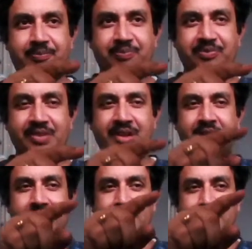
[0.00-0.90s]
mm,
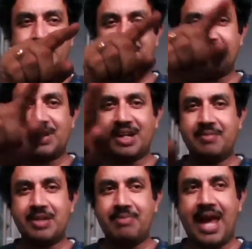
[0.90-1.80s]
because you are
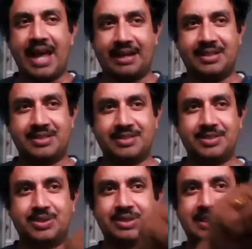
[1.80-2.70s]
coming back
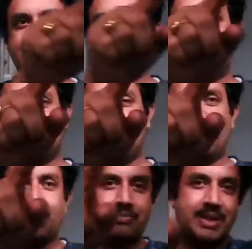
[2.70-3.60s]
to this, you
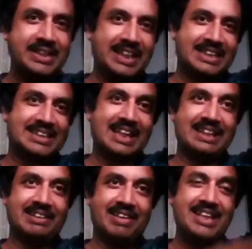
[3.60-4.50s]
are completing a
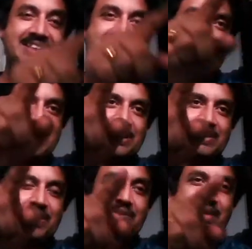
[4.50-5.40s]
circle, right?
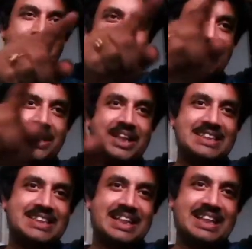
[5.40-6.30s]
So when you are completing
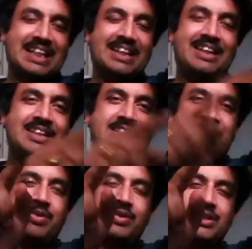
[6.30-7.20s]
a circle,
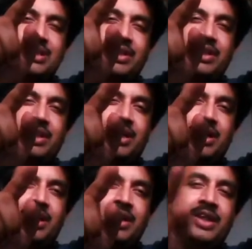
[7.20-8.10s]
suppose
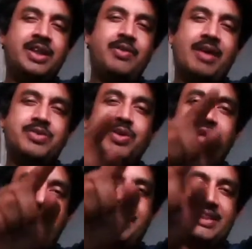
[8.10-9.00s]
you have
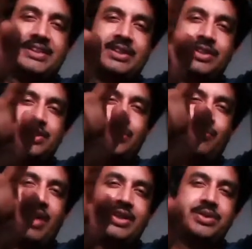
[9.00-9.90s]
12 events. So
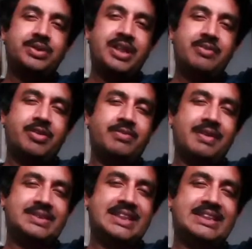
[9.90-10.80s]
1 2 3 4
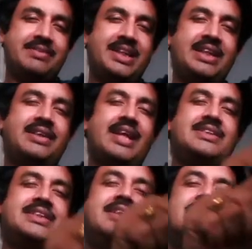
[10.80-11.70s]
5 6 7 8
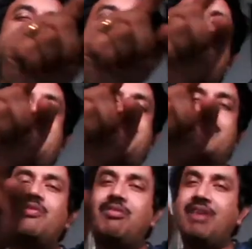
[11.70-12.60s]
9 10 11 12,
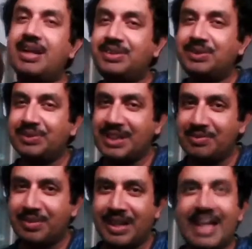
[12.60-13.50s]
1 2
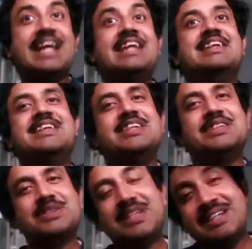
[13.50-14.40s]
3 4 again.
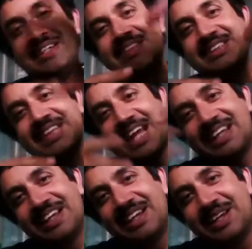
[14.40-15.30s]
So the
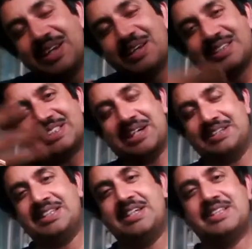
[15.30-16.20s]
cycle
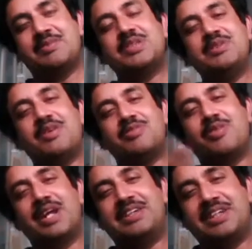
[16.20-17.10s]
starts. Suppose you have
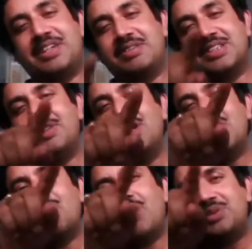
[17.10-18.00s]
400,000,
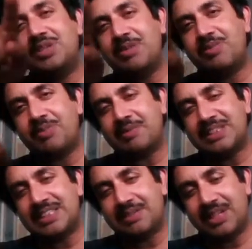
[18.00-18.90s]
1 2 3 4 5
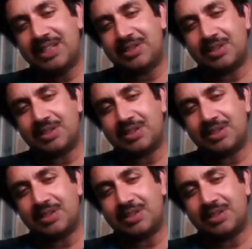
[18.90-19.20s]
6 7 8